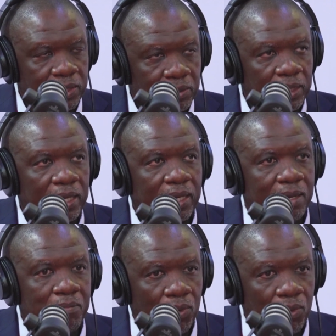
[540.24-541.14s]
to then
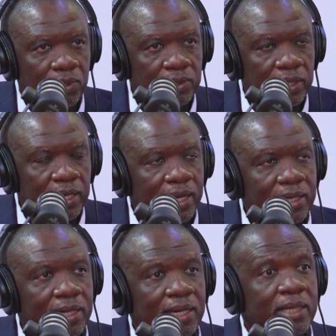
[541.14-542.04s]
come on
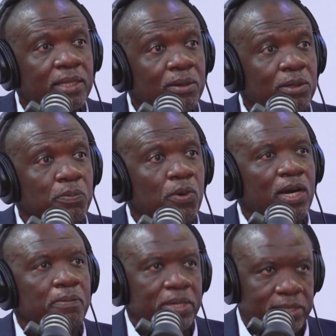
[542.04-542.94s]
and create a lot more
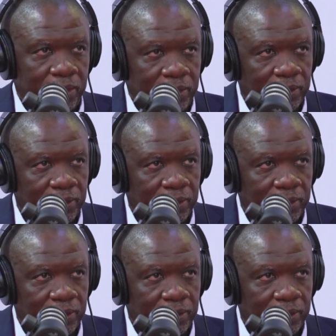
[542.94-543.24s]
capacity.